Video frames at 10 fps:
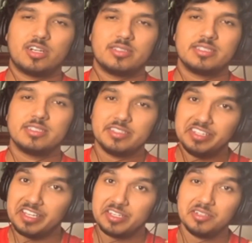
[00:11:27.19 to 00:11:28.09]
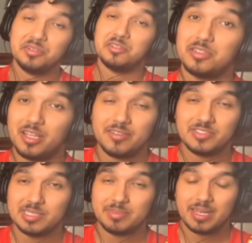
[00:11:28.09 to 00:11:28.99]
content, they love
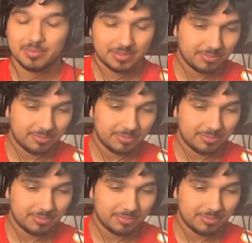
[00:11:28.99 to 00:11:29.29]
tpab,